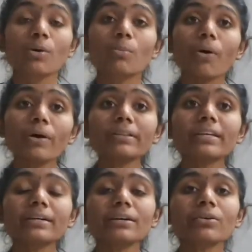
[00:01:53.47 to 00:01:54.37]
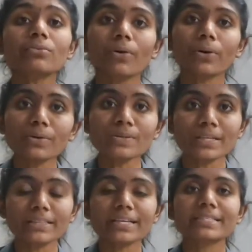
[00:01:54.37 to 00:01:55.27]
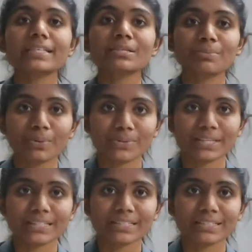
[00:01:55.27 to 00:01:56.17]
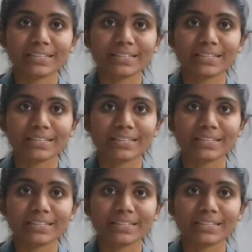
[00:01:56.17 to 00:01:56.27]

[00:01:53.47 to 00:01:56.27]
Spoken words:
for the photosynthesis process.